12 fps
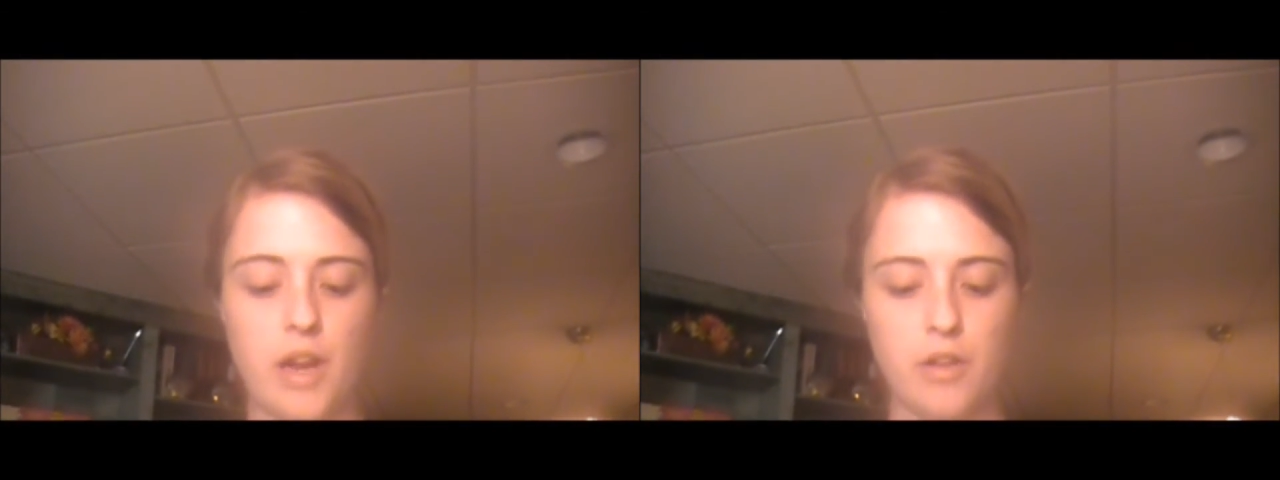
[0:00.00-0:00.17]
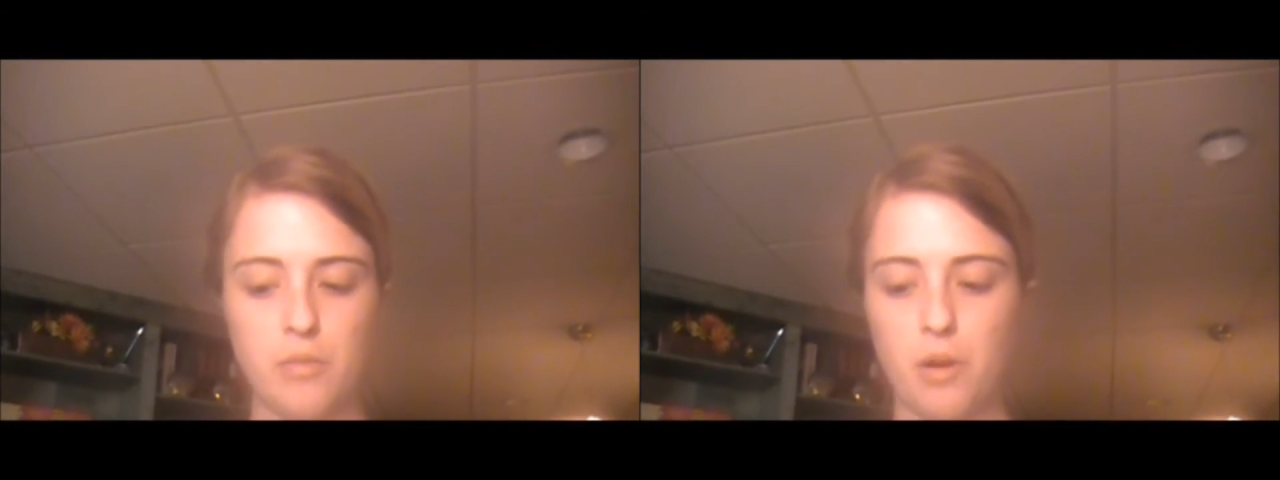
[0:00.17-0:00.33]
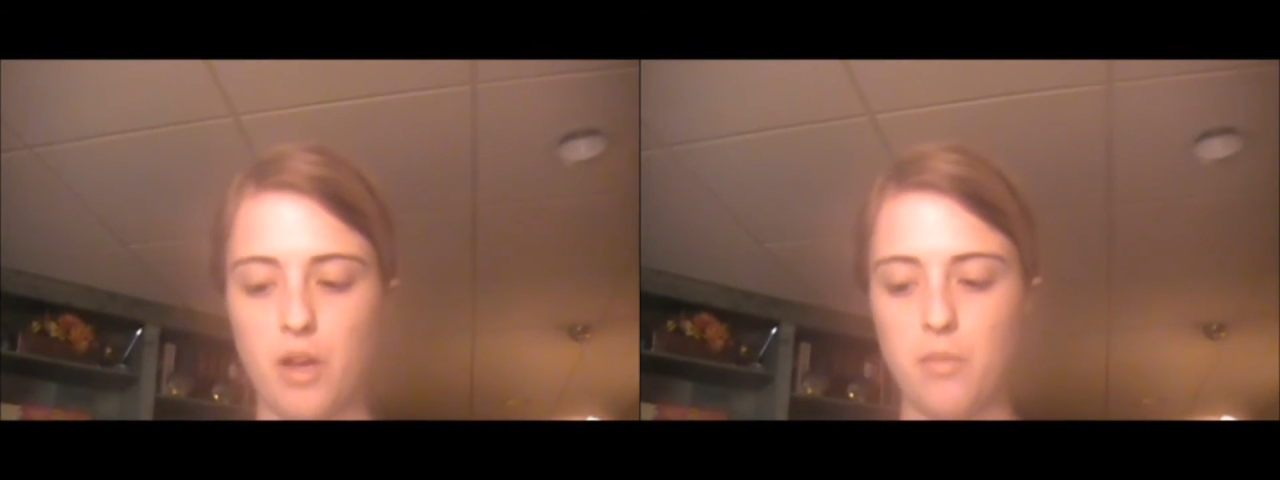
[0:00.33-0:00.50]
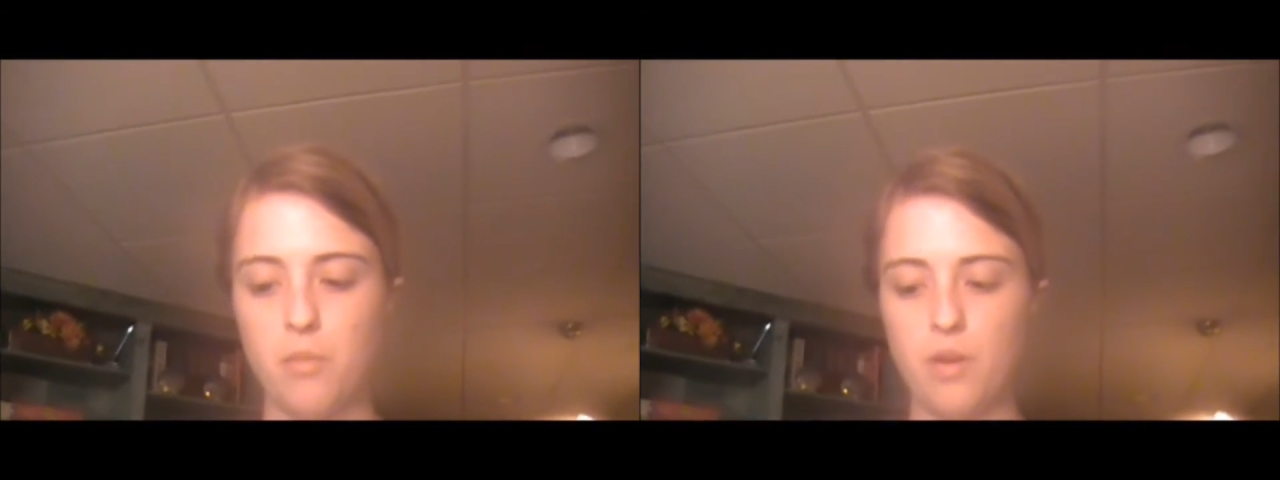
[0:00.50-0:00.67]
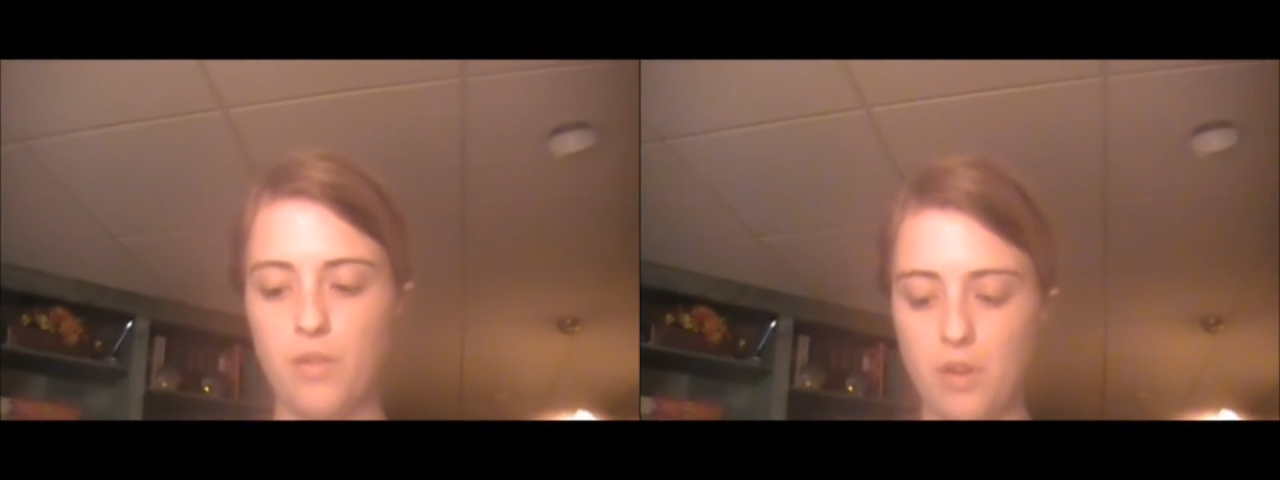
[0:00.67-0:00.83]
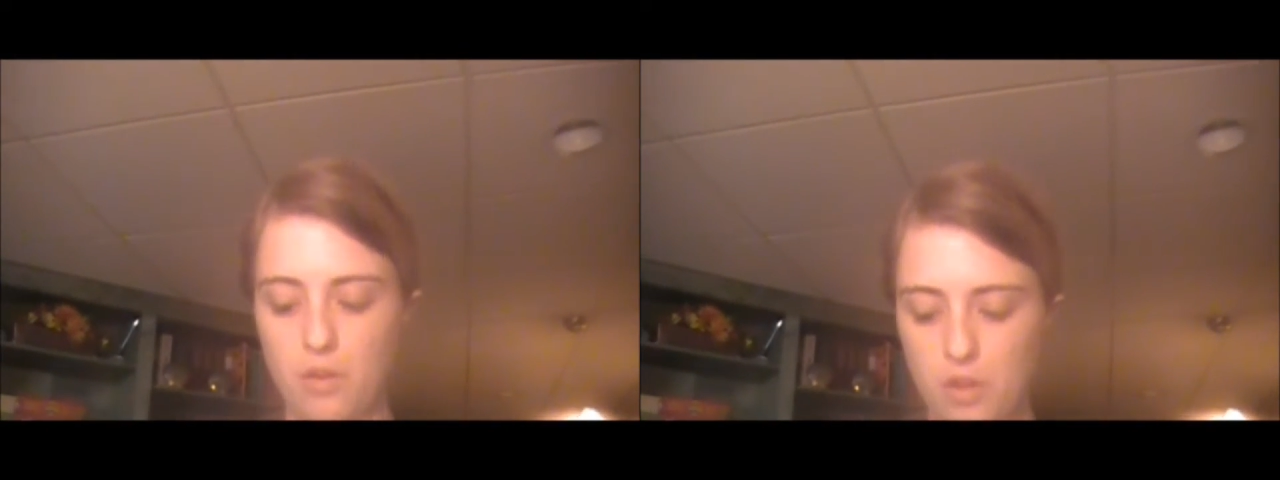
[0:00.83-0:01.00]
out the bottom one if
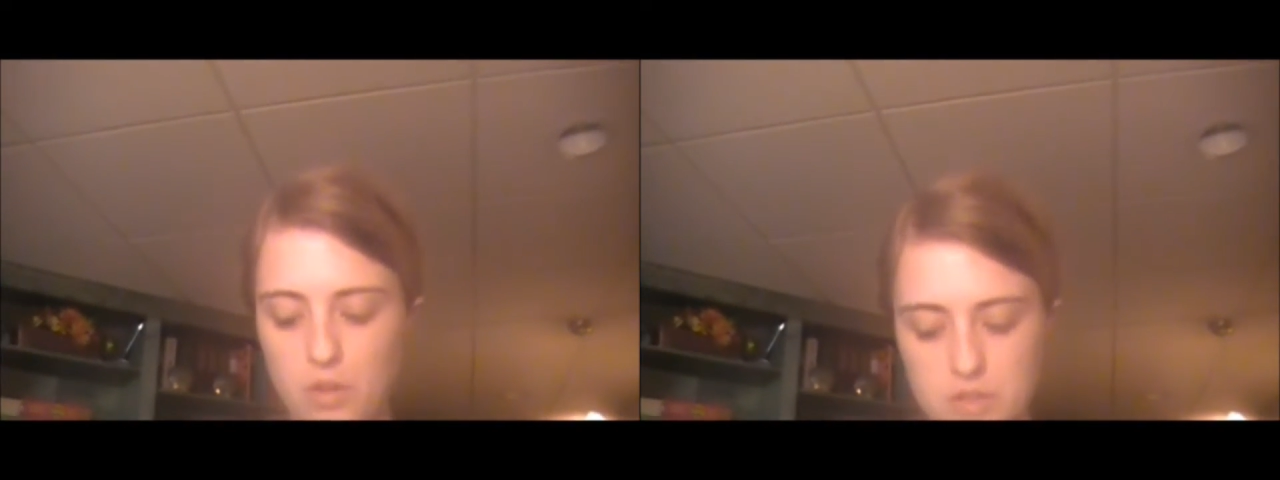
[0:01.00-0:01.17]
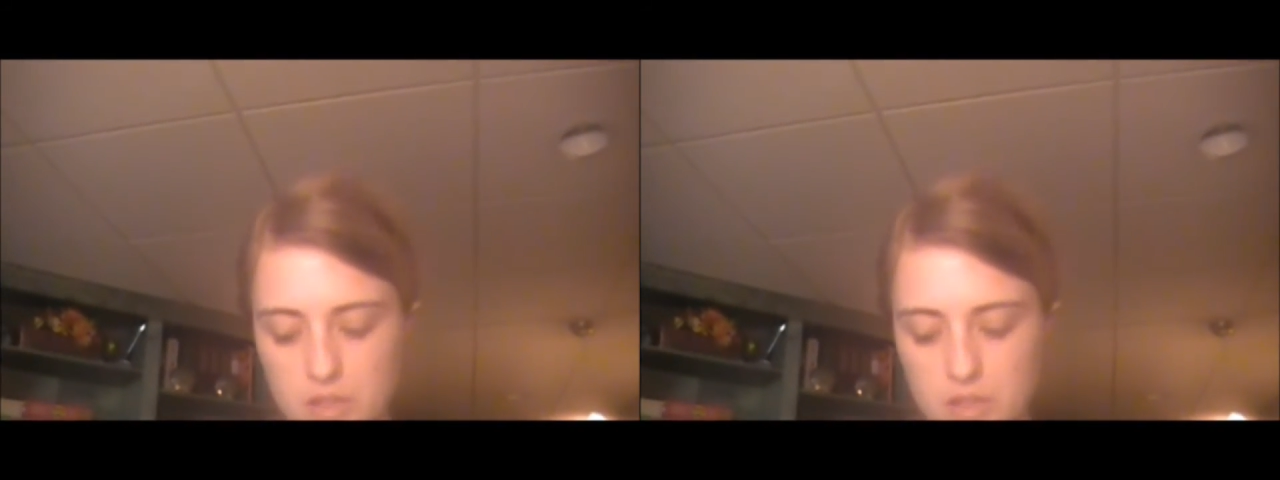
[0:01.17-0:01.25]
you don't use